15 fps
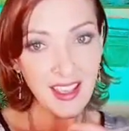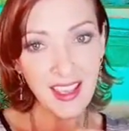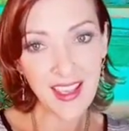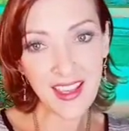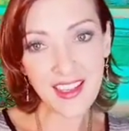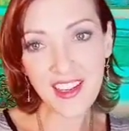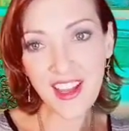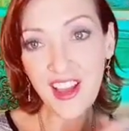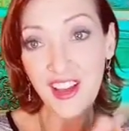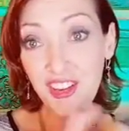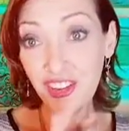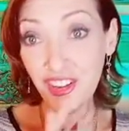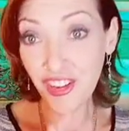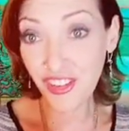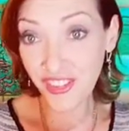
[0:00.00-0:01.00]
and
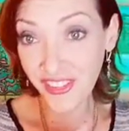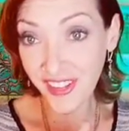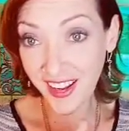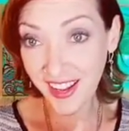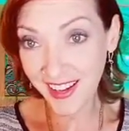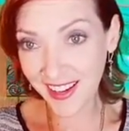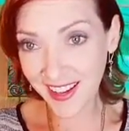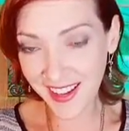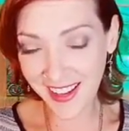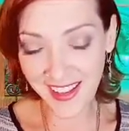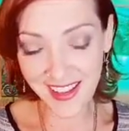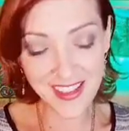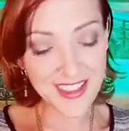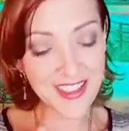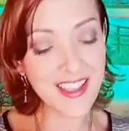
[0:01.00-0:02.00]
understanding
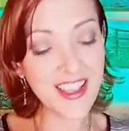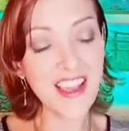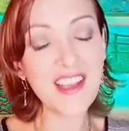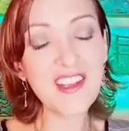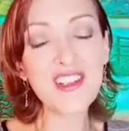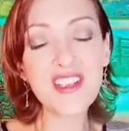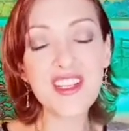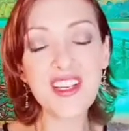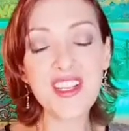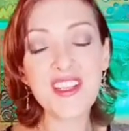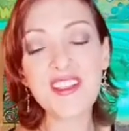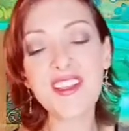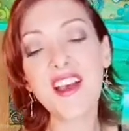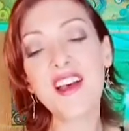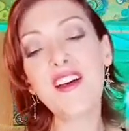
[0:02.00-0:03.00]
into the
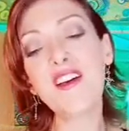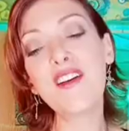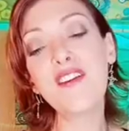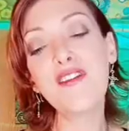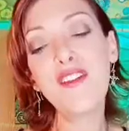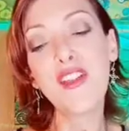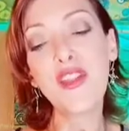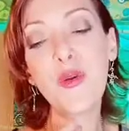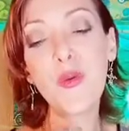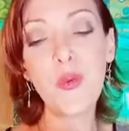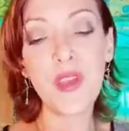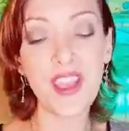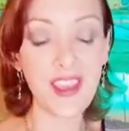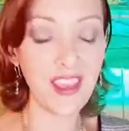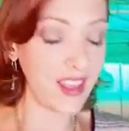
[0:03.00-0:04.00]
energies of the
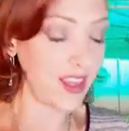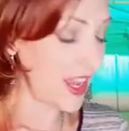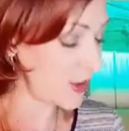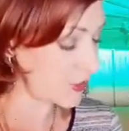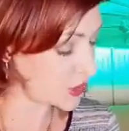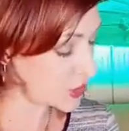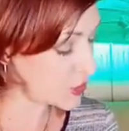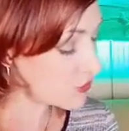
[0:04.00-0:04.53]
week and how to